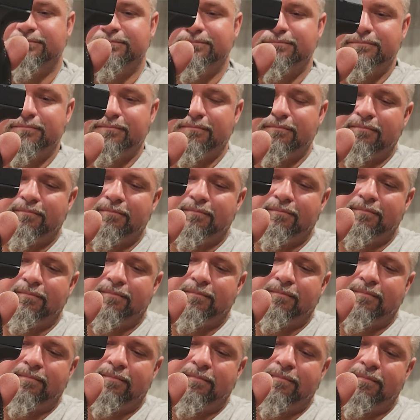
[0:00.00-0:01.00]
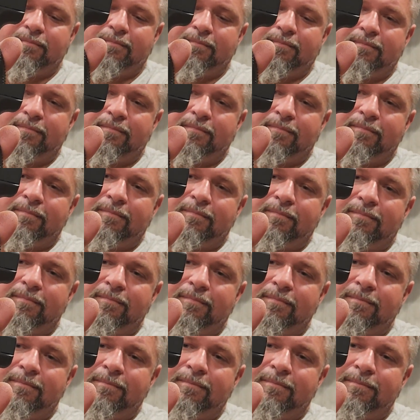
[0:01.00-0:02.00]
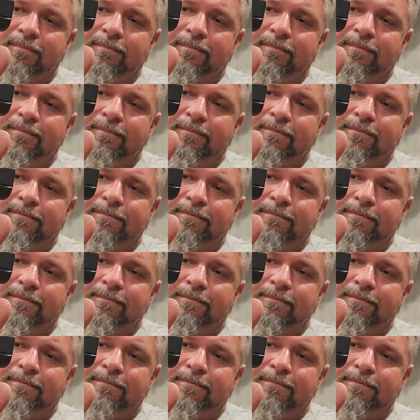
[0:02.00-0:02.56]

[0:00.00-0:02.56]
[no speech]